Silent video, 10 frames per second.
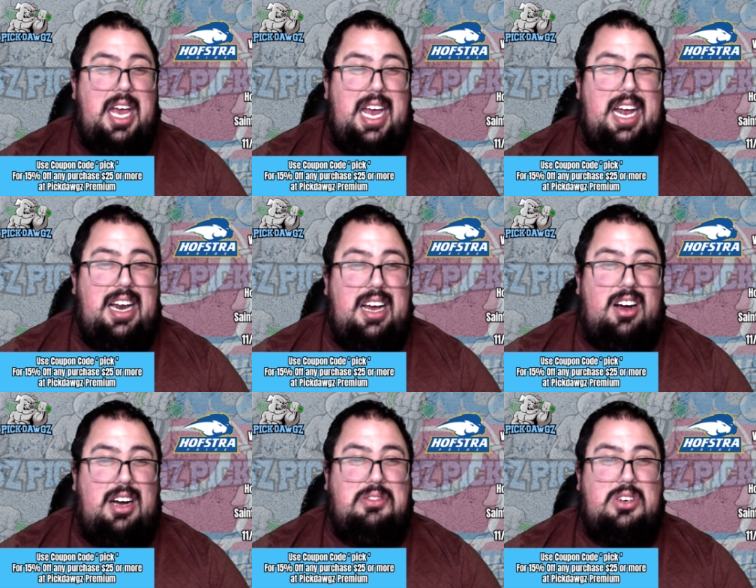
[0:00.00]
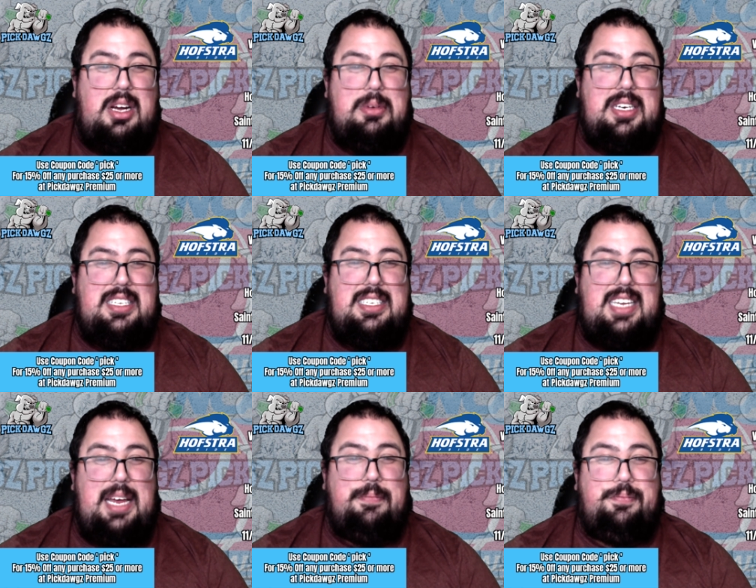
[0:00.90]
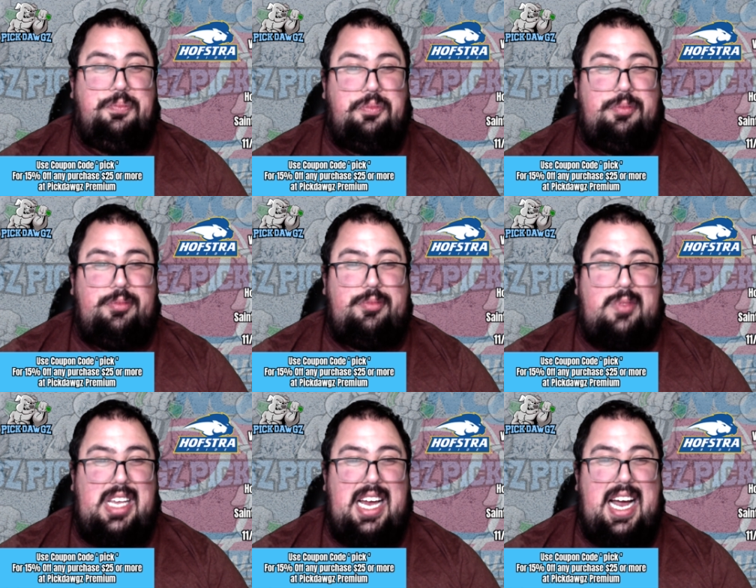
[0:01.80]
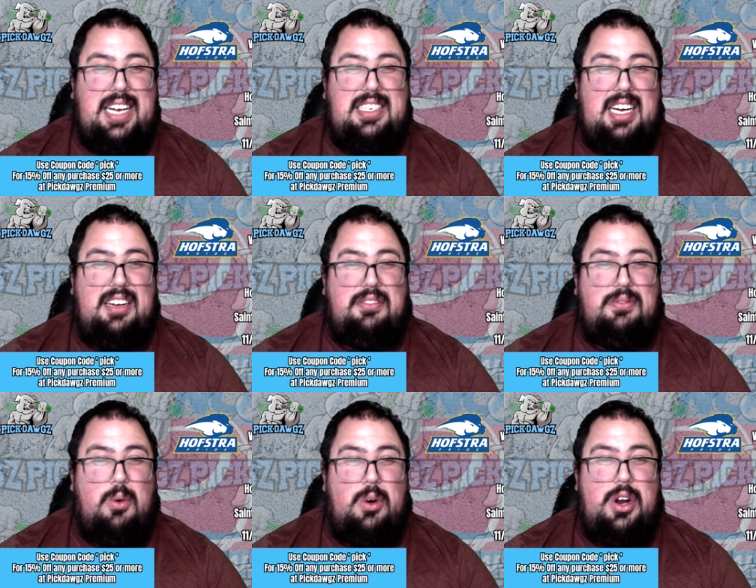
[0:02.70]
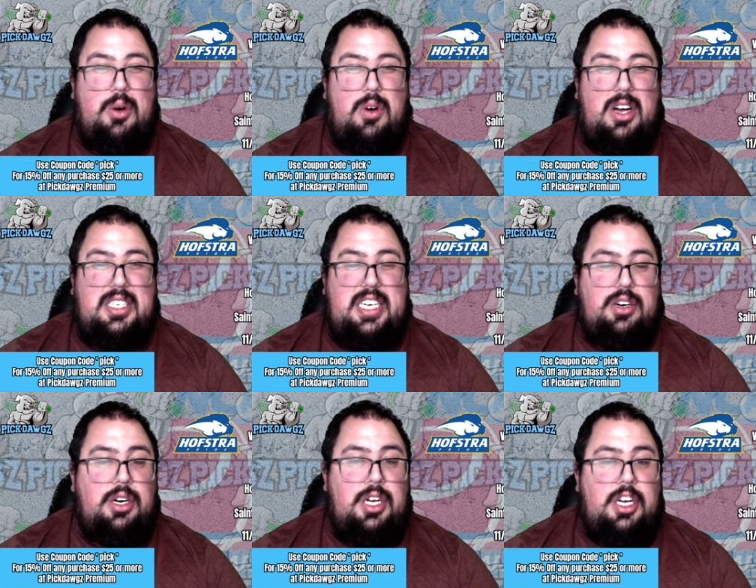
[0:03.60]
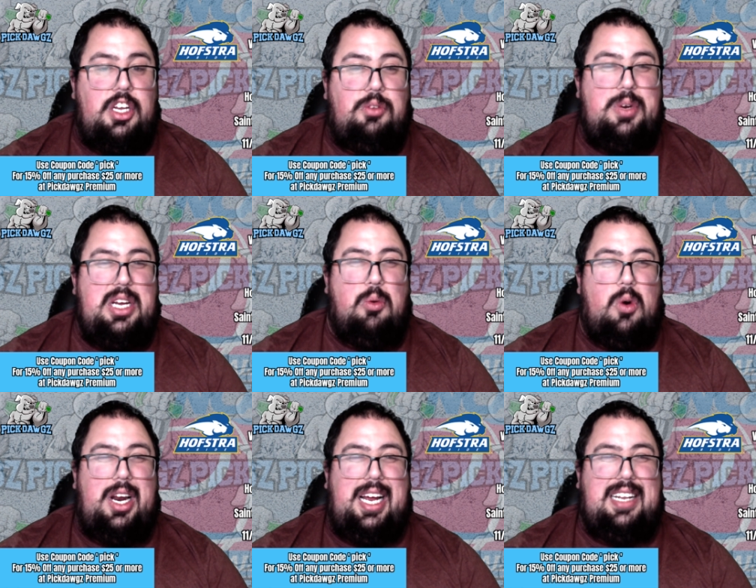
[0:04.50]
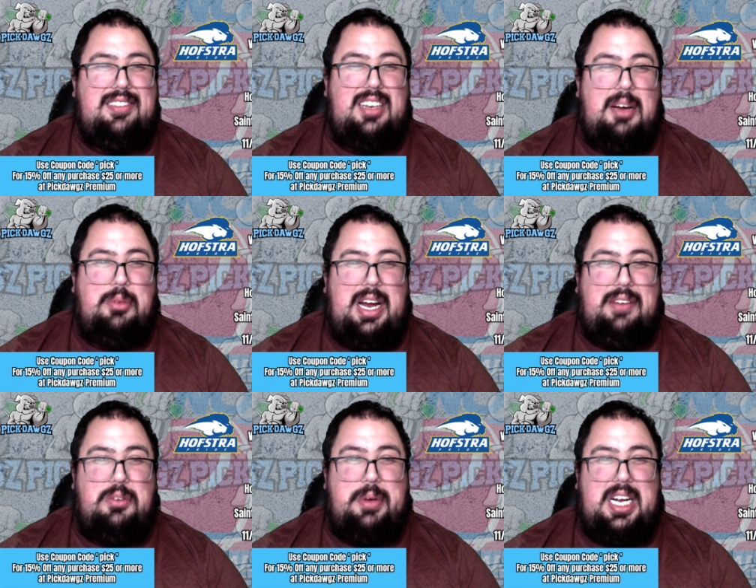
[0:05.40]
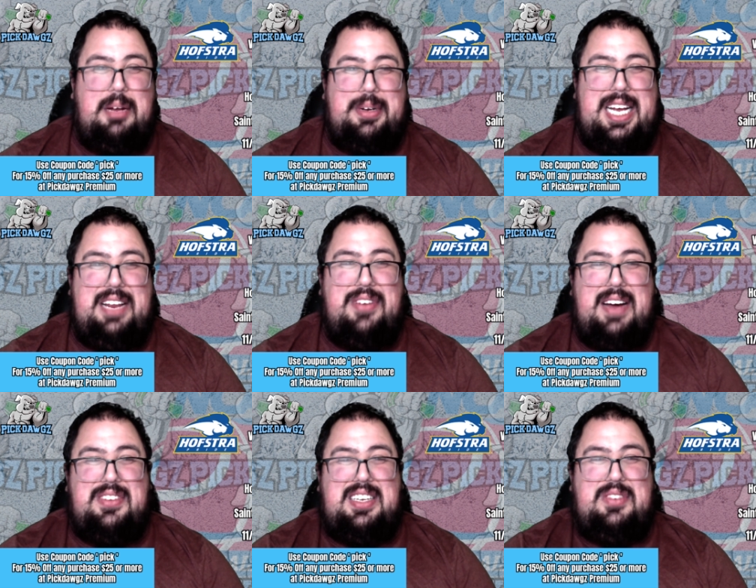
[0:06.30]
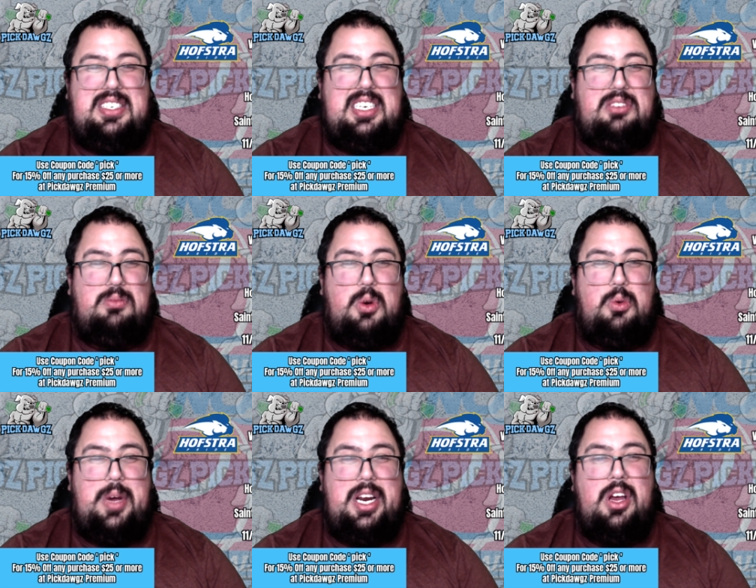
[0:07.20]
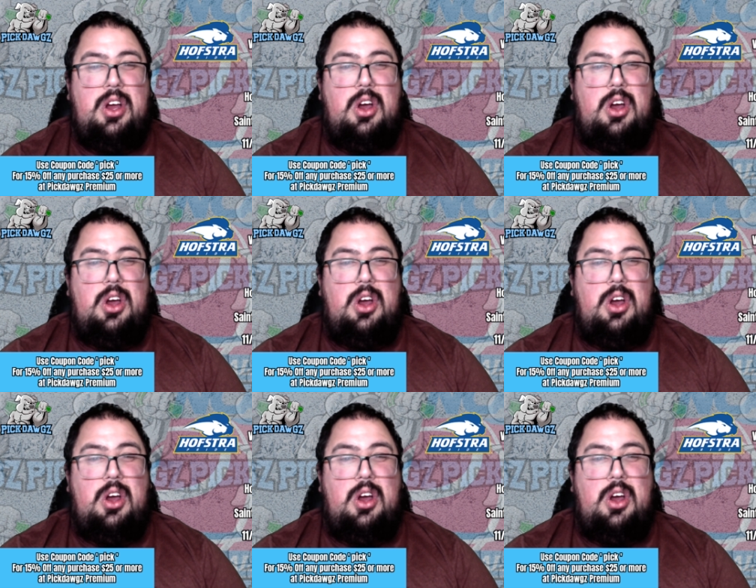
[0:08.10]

And uh, Hofstra coming into this game at uh, 4 0 on the year, 3 and 1 against the number after picking up an 85 76 road win